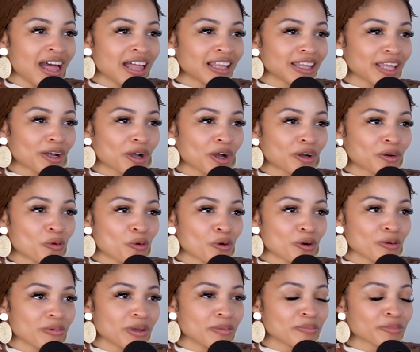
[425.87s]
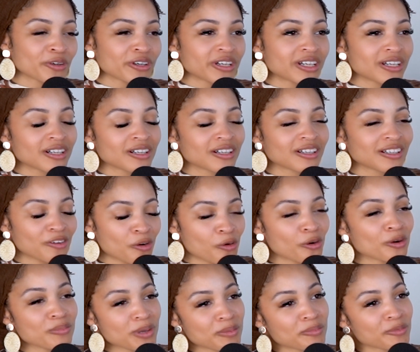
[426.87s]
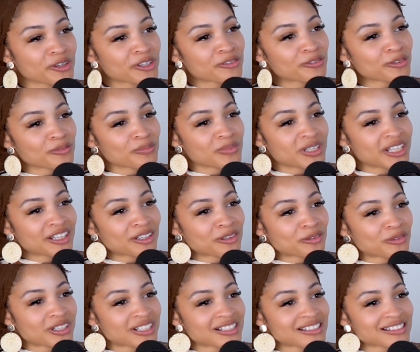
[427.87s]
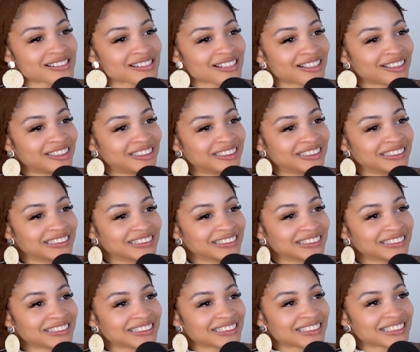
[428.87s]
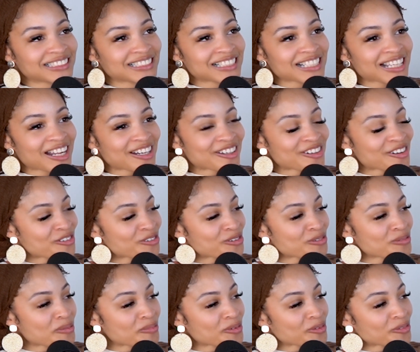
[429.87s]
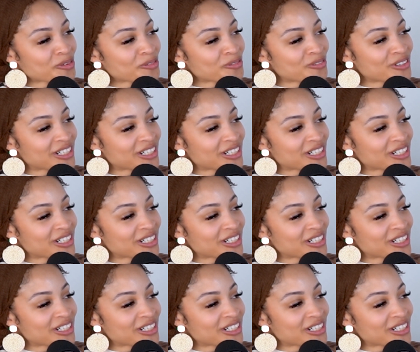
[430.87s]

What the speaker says: Like a core memory for me was I don't know if you remember when